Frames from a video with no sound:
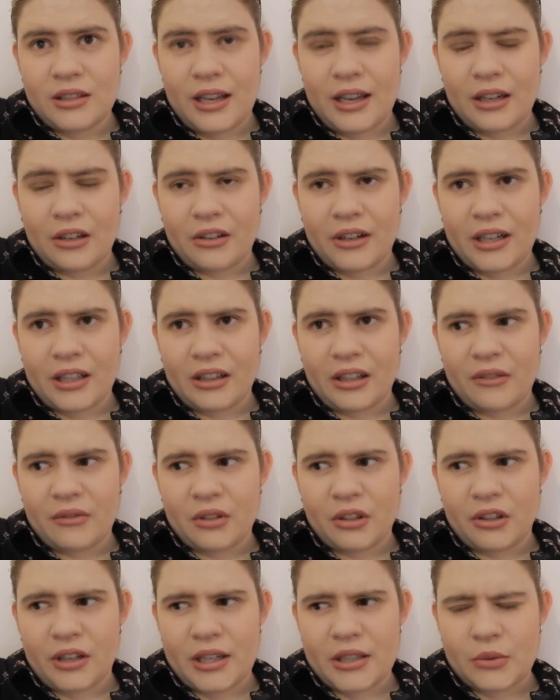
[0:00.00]
Yeah, in grade
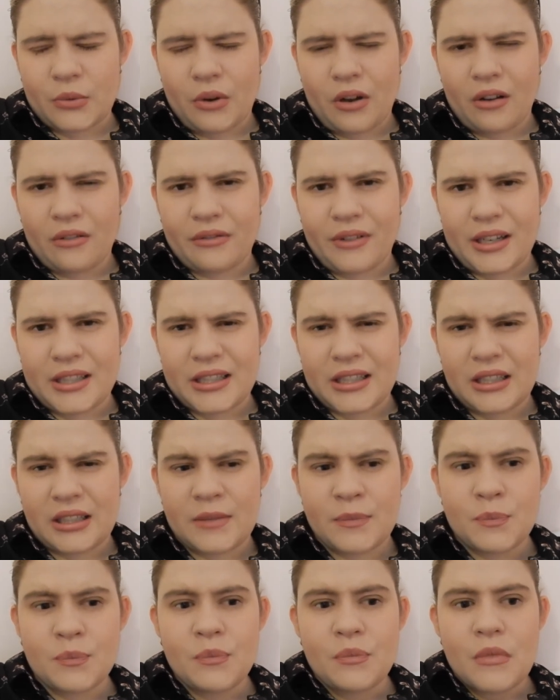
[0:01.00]
11, grade 12, I did
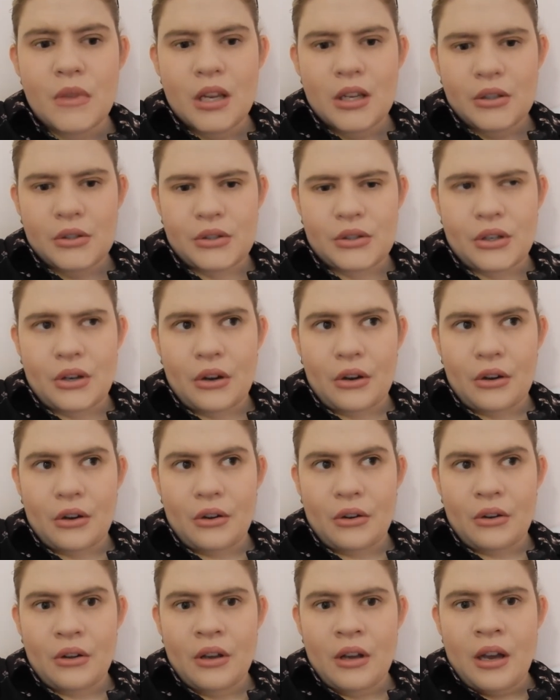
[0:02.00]
it.
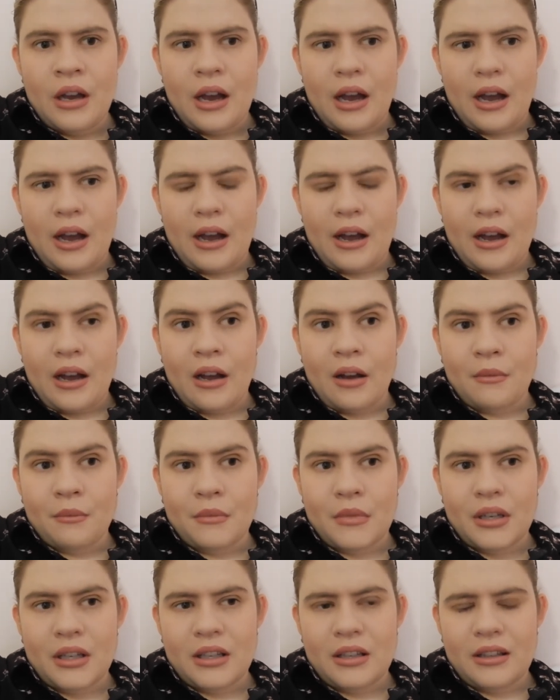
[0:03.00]
So
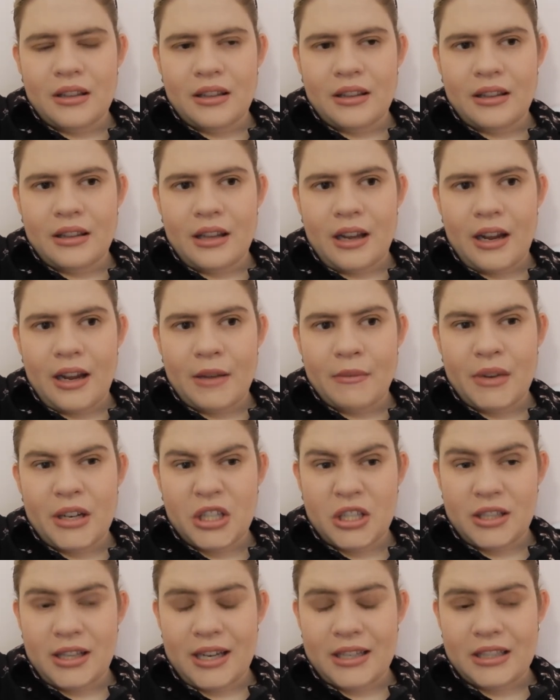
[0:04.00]
I
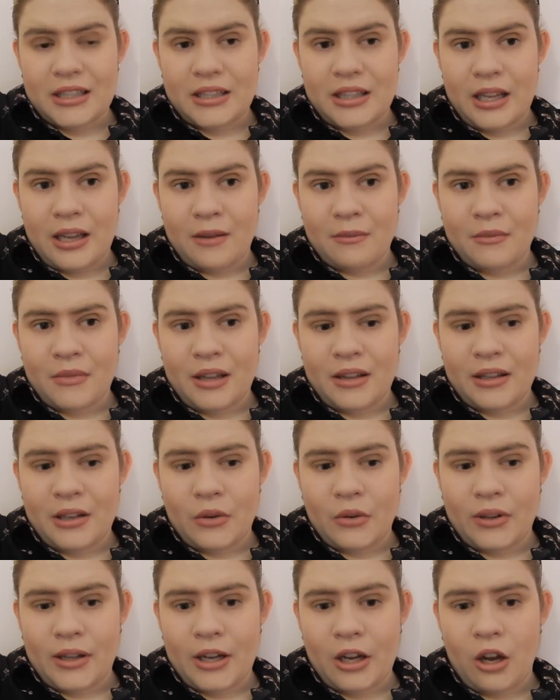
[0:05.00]
mentioned that to them, and they
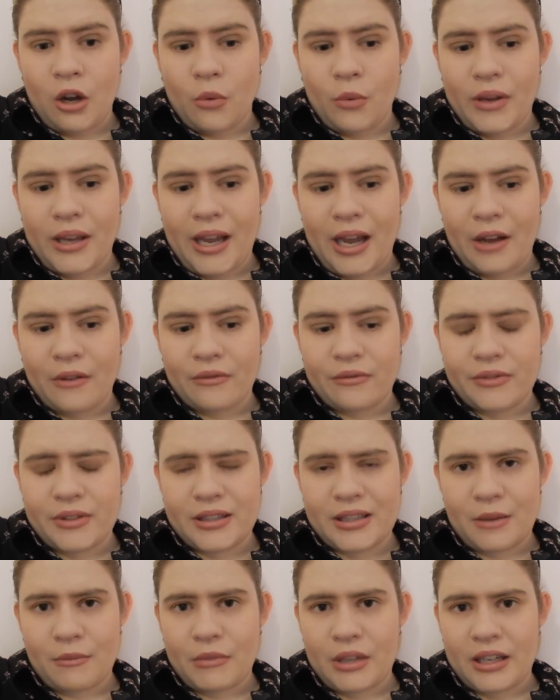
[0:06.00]
were like, oh, we have
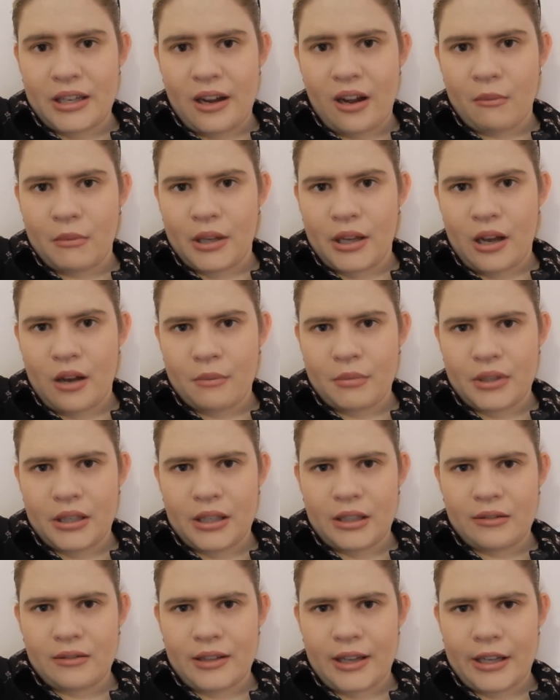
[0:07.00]
something coming up
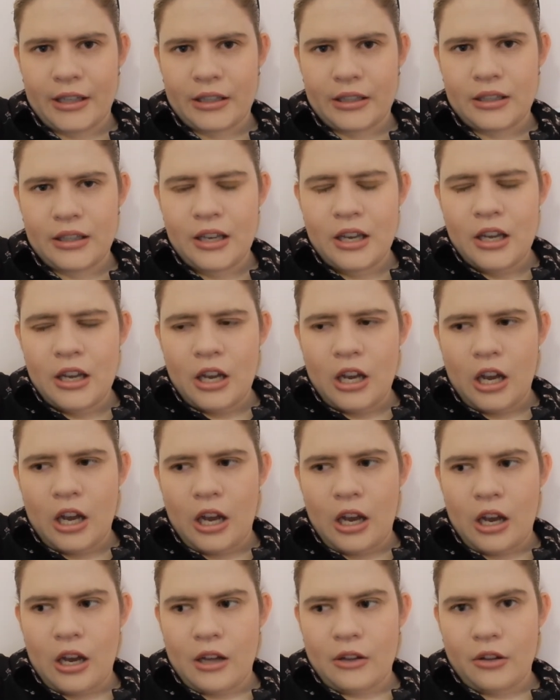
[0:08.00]
in like
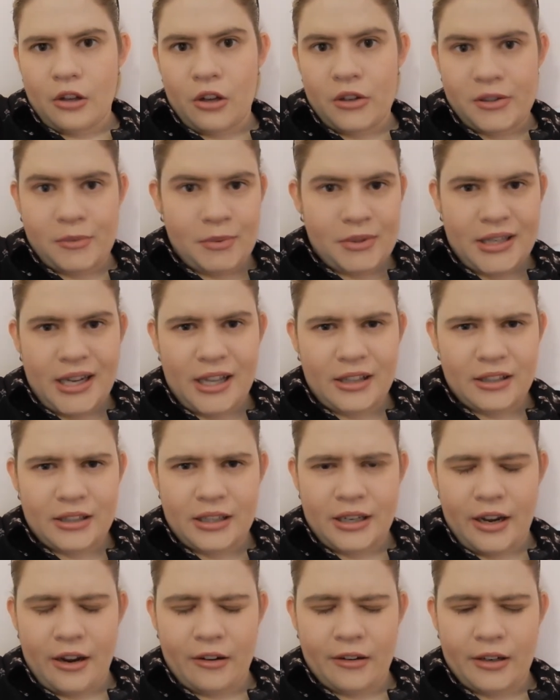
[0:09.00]
the
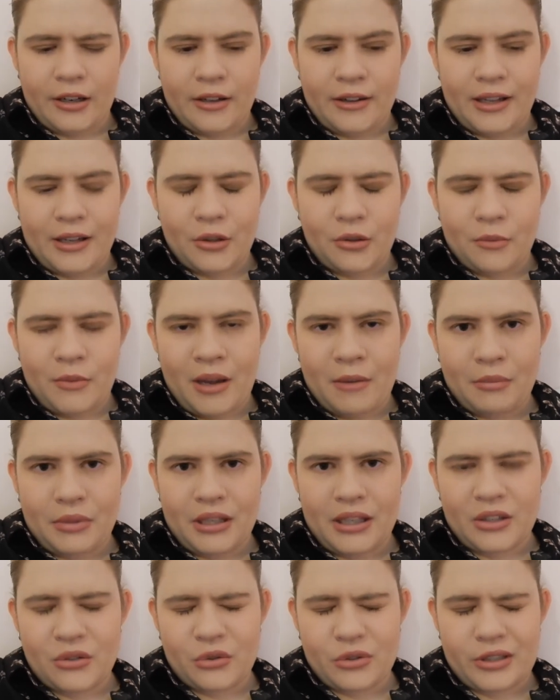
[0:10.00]
hospitality area that you might
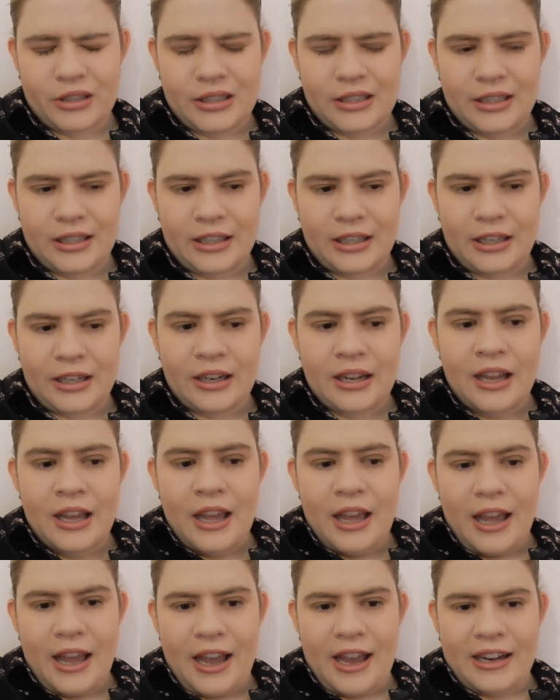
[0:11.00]
be interested in,
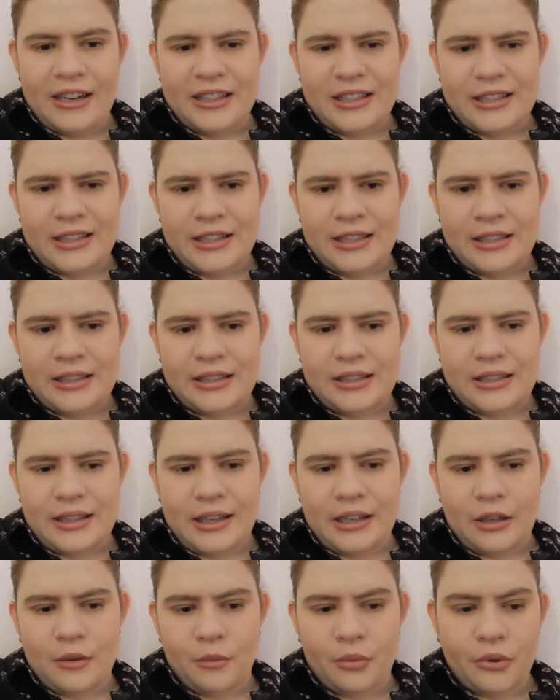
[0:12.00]
and it's this
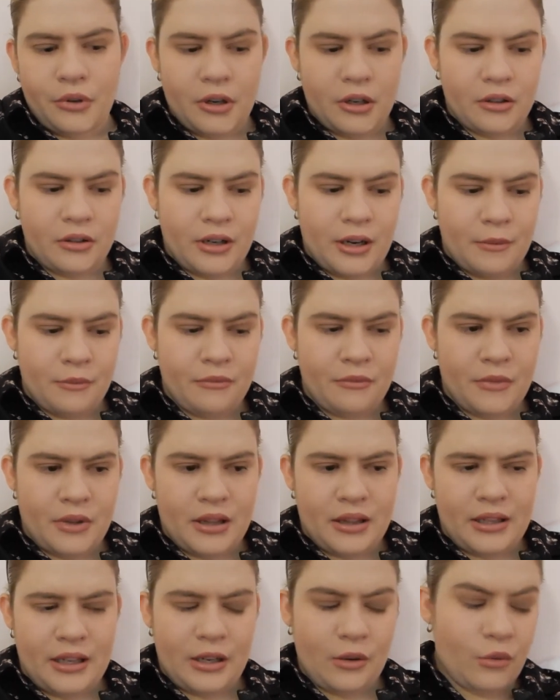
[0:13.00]
like program
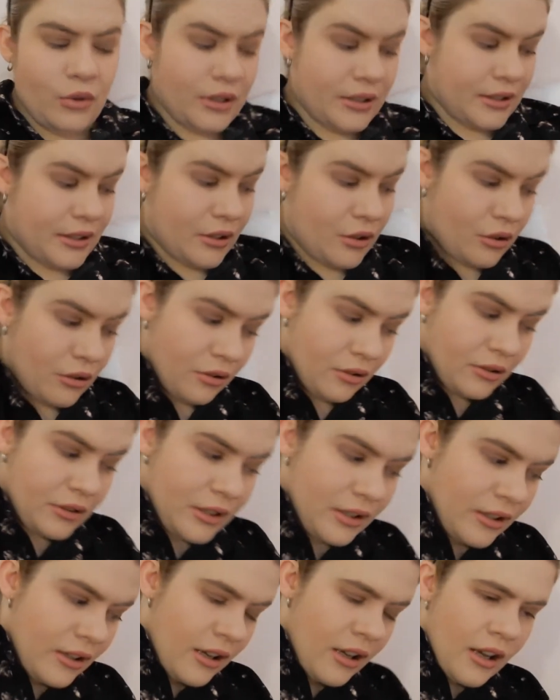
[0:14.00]
thing. What is it called?